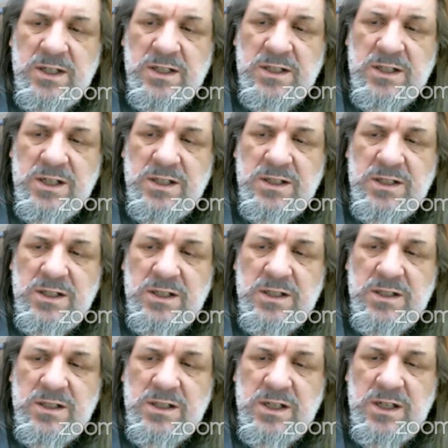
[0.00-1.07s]

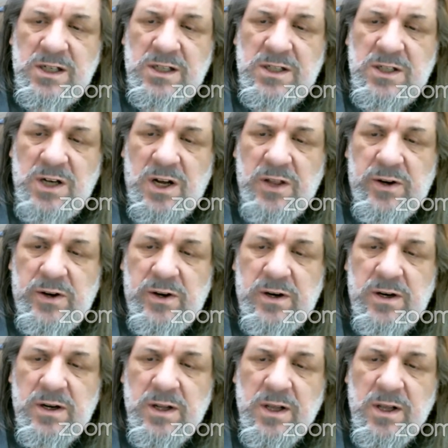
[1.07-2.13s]
distances to each
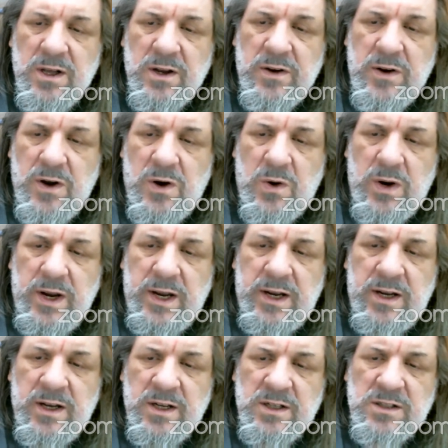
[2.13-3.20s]
other,
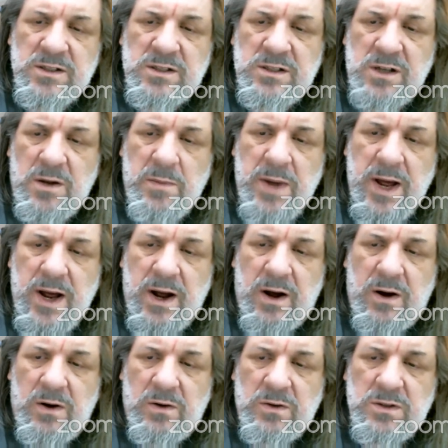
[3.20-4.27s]
knowing
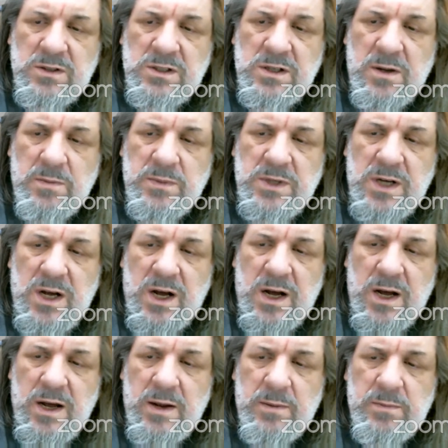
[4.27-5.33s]
somehow,
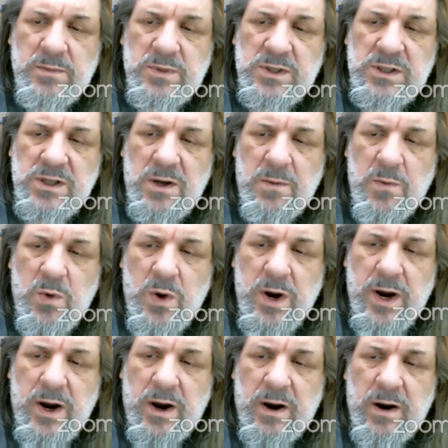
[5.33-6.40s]
sometime,
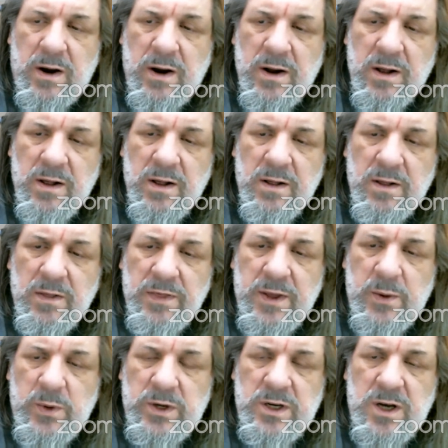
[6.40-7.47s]
somewhere,
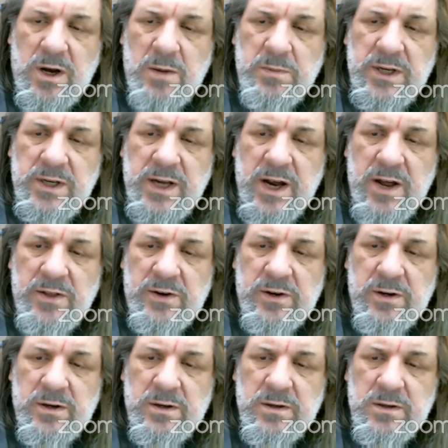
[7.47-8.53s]
they would come
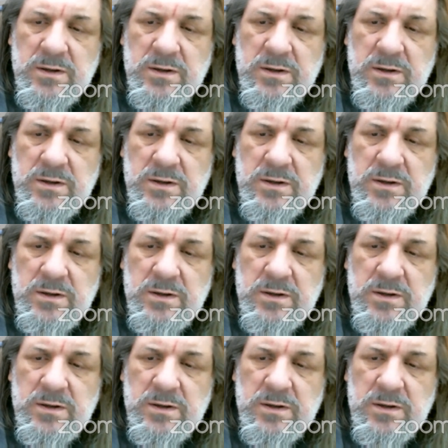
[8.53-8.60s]
together?